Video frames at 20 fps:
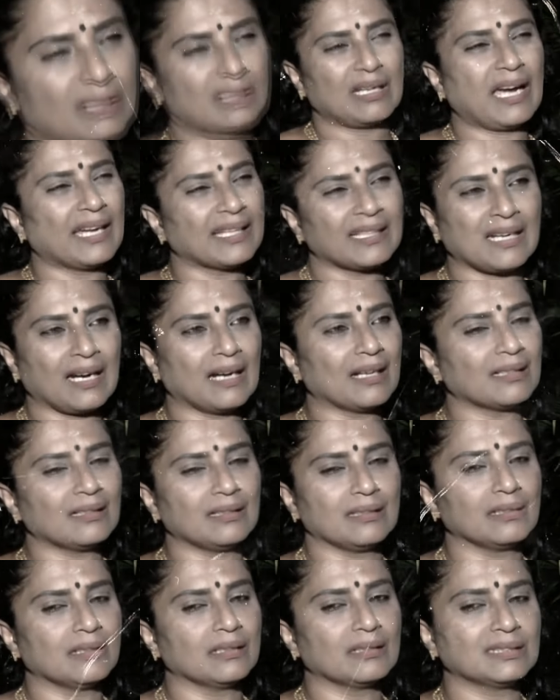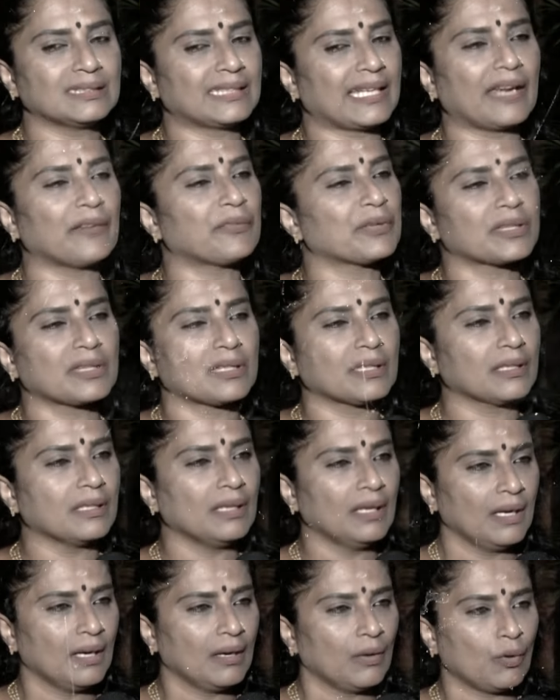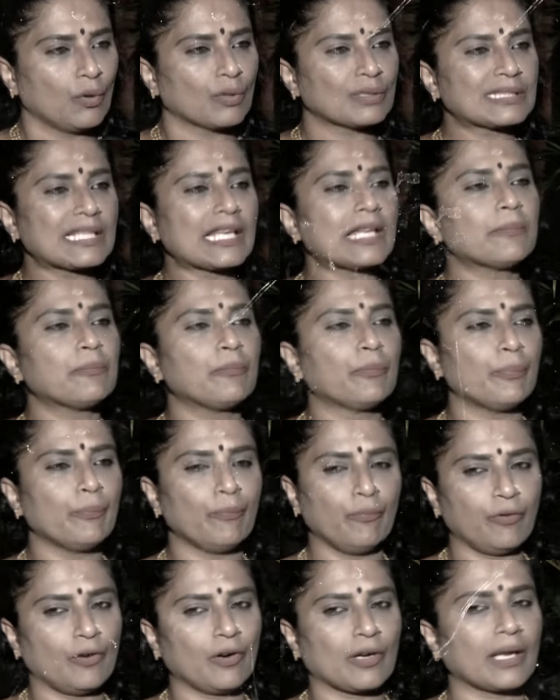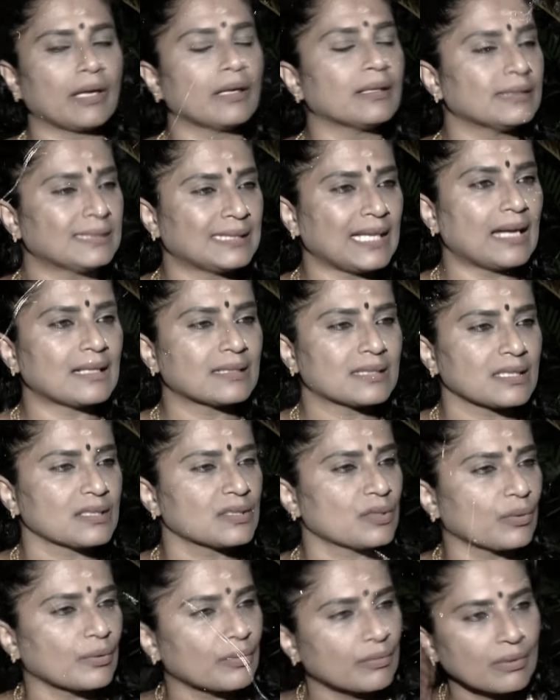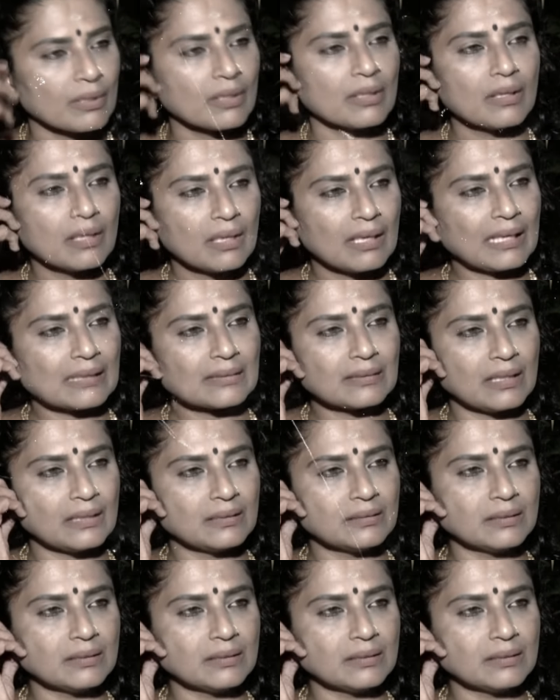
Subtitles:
I can't stay with or sleep for a chances or like that.